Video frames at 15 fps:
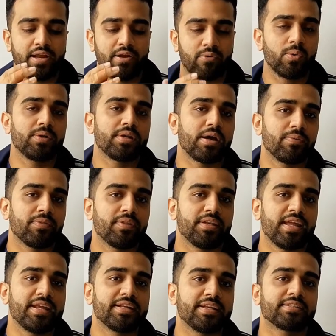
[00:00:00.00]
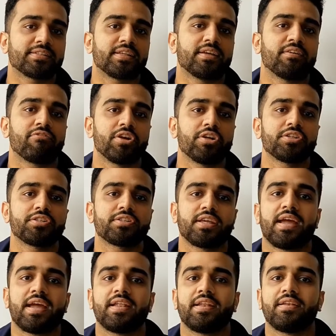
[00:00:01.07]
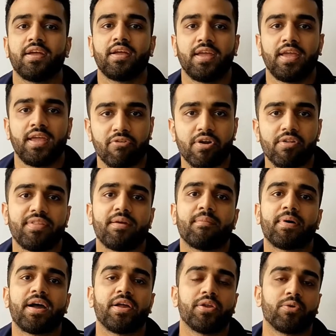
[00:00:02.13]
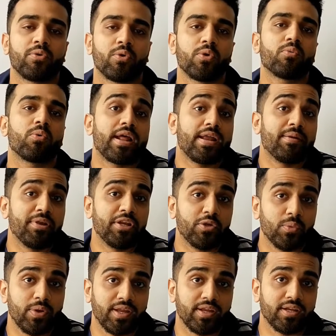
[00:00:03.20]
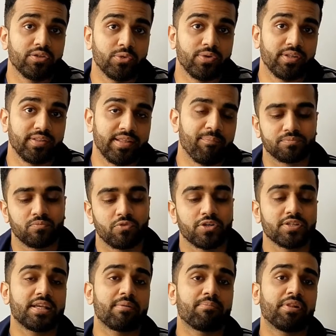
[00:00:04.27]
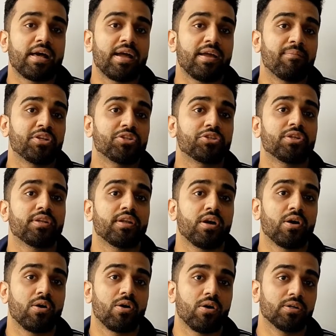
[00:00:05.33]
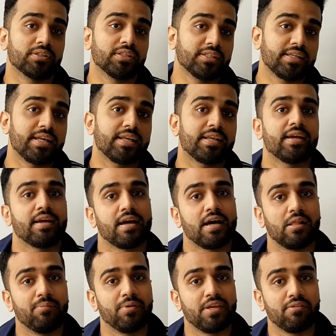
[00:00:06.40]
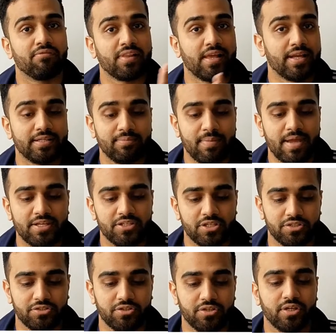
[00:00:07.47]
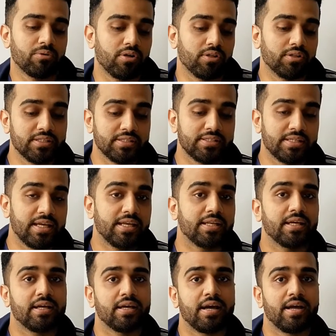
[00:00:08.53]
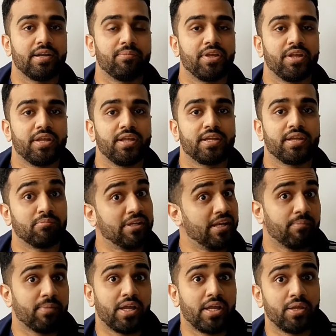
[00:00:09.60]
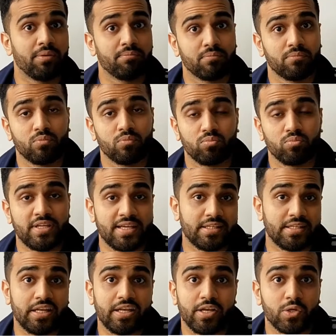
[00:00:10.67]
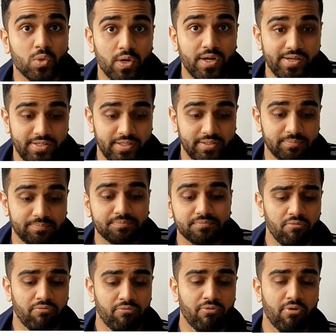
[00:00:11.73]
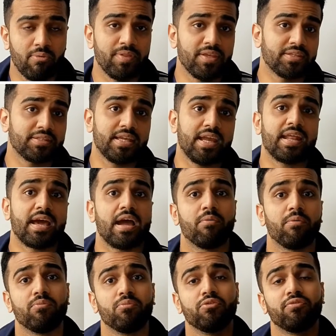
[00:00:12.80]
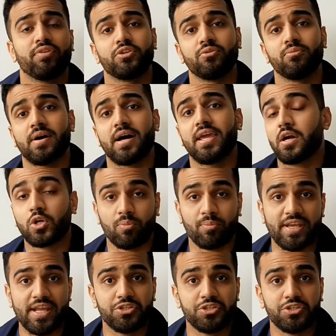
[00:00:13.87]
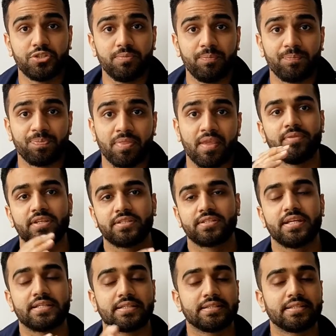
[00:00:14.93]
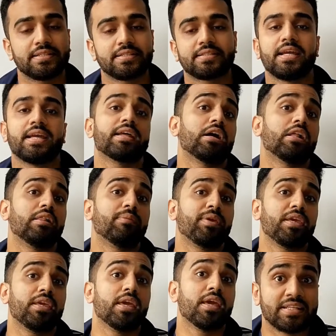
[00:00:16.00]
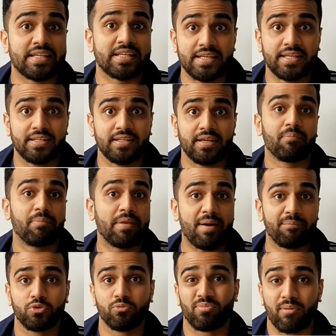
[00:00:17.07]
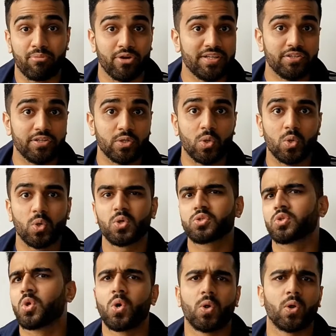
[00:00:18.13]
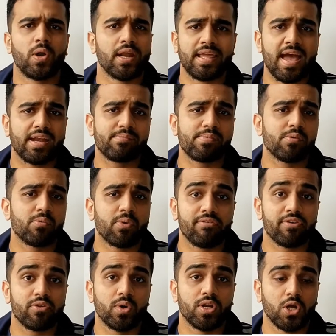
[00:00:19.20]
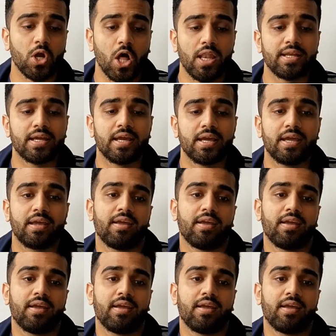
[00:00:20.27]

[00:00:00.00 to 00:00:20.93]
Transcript: I wrote down the dates first, and in front of them I wrote what I'd be doing during them. For example, I mentioned on this date I'll be flying to Manchester. On this date I'd be completing my designated quarantine. From this date I would move into my accommodation. From this date till this date I'll be attending a PLAB 2 preparatory course or academy, whatever you want to call it.